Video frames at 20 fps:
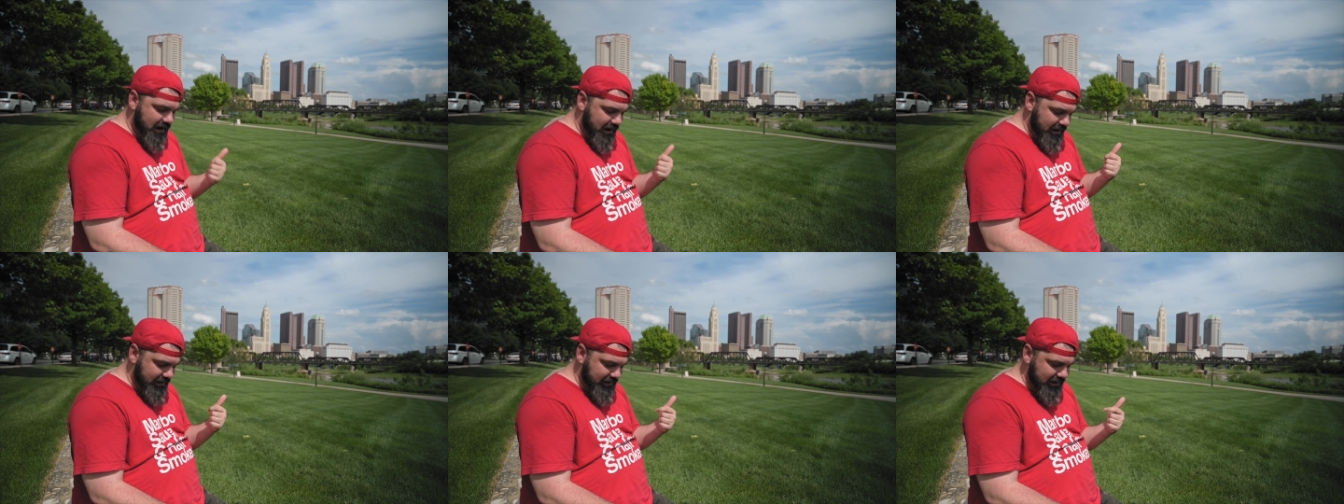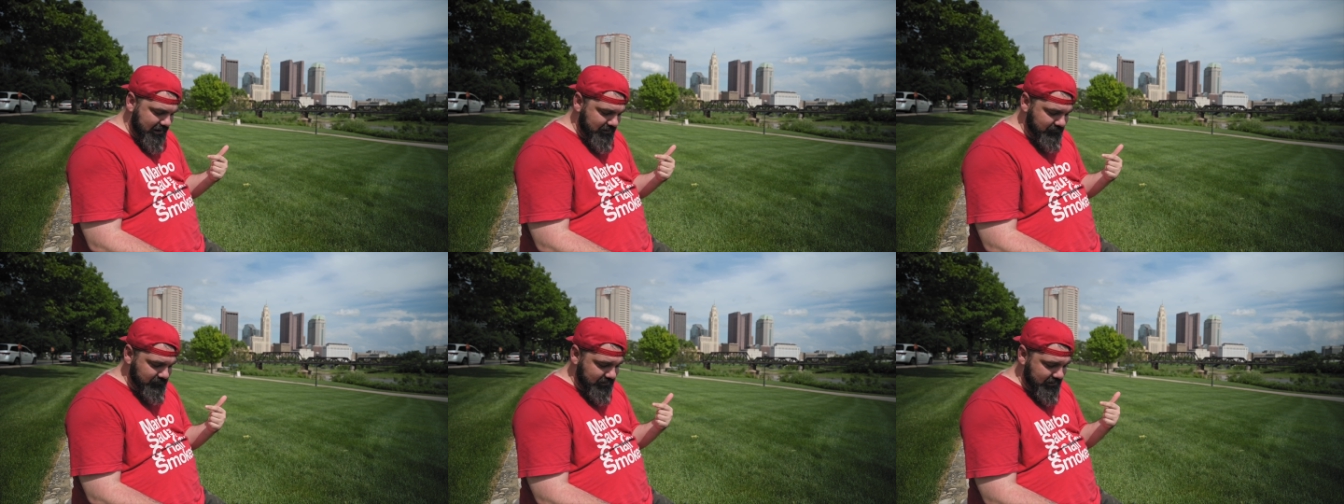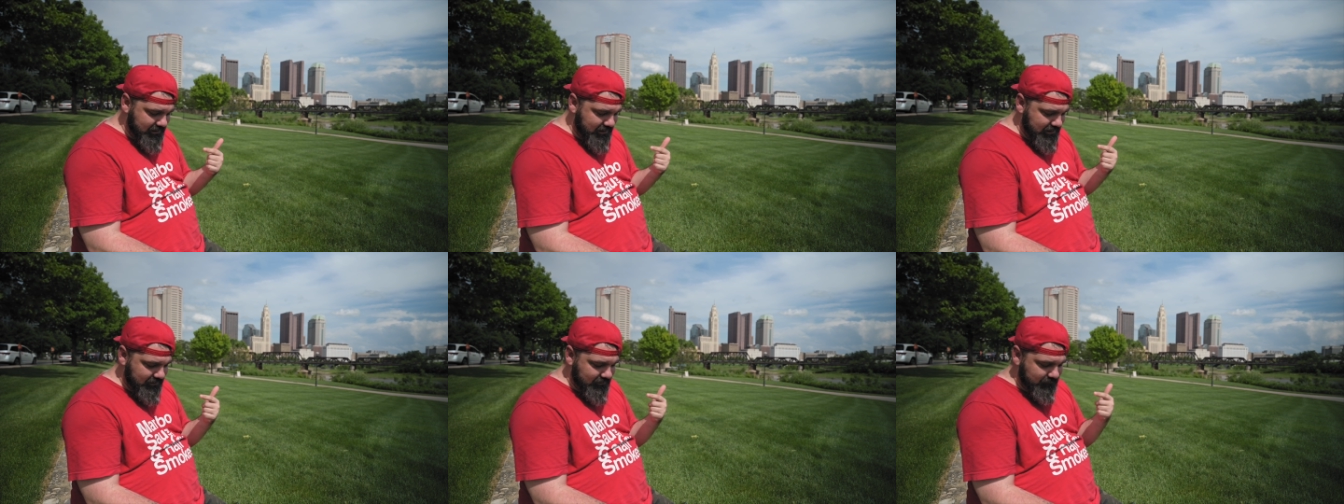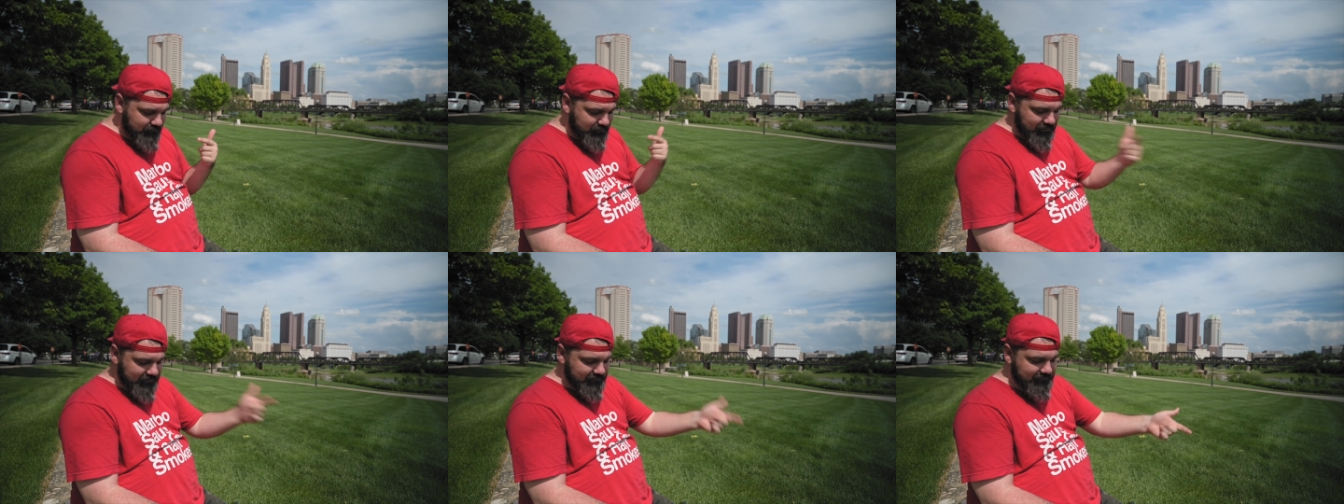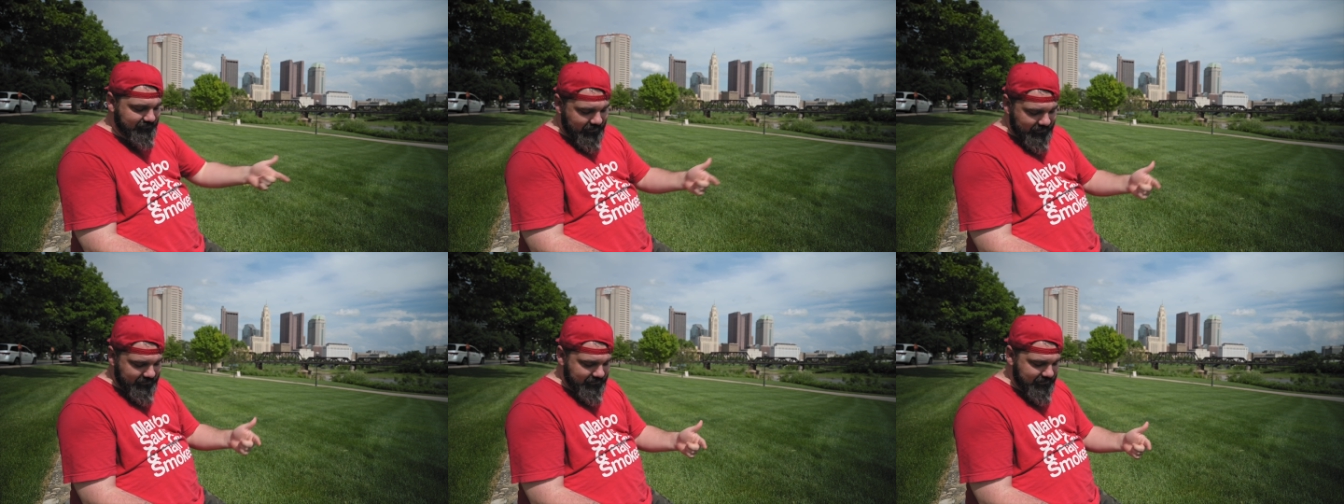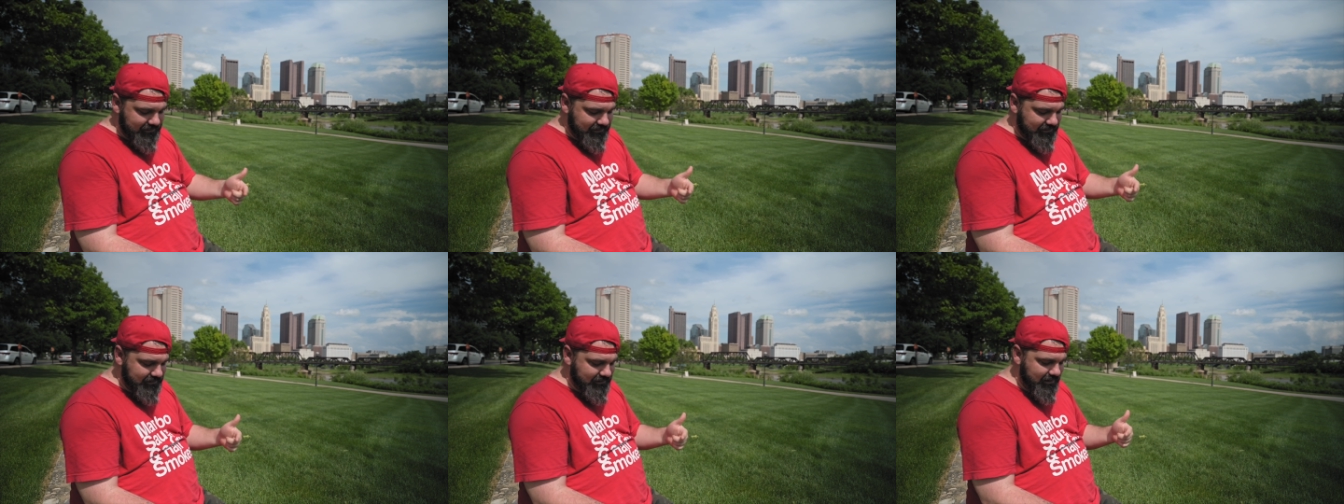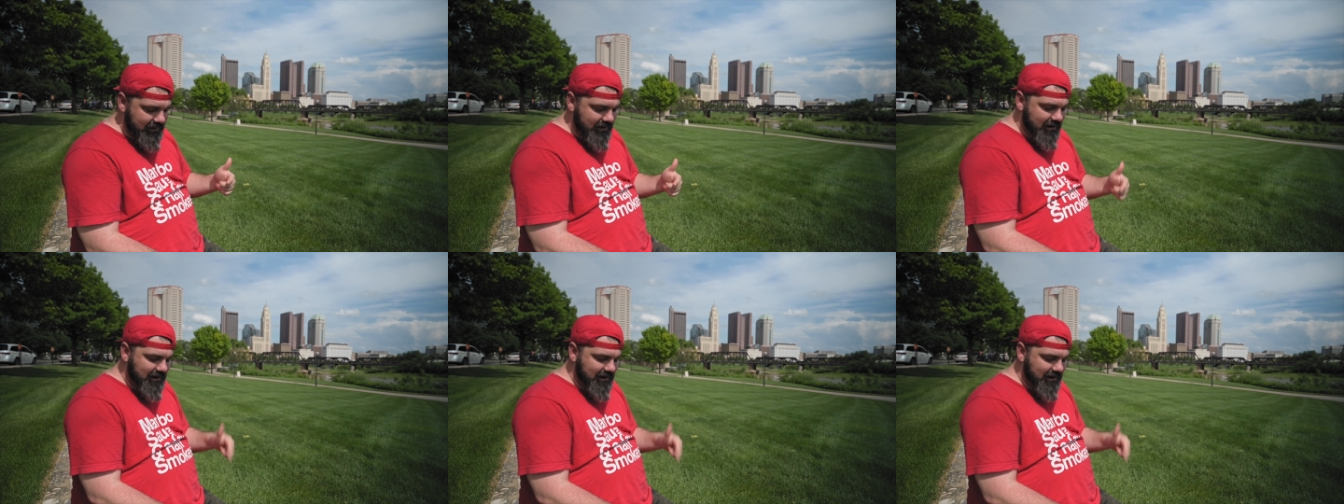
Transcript: I came to hear Prince Ali.